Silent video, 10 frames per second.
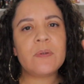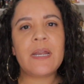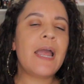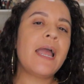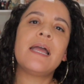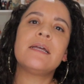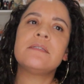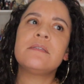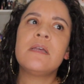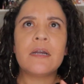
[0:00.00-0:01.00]
one
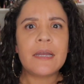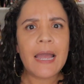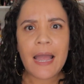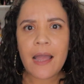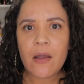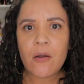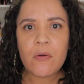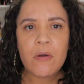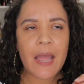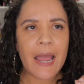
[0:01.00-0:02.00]
has
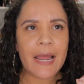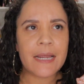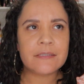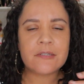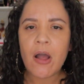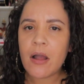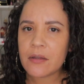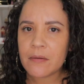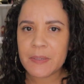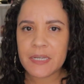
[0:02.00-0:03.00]
cacao and
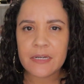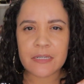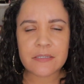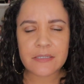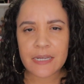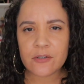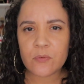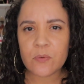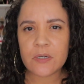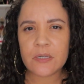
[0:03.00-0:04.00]
tonka bean and
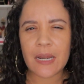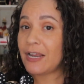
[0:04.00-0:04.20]
sandalwood.